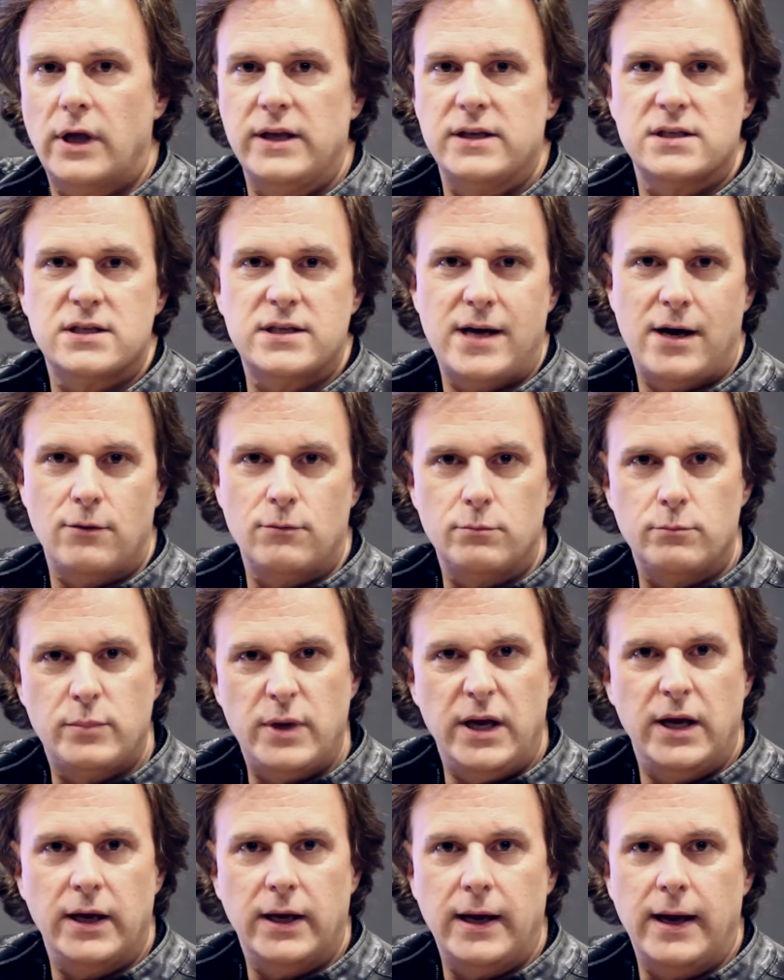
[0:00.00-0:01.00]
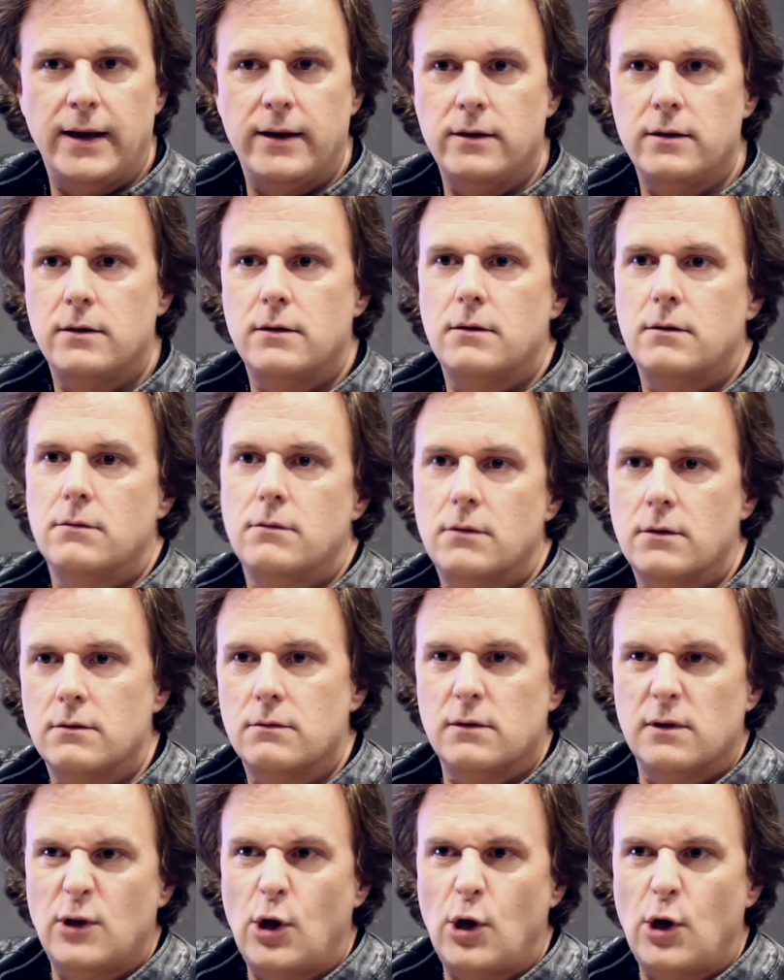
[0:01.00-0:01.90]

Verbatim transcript: can sound big and uh,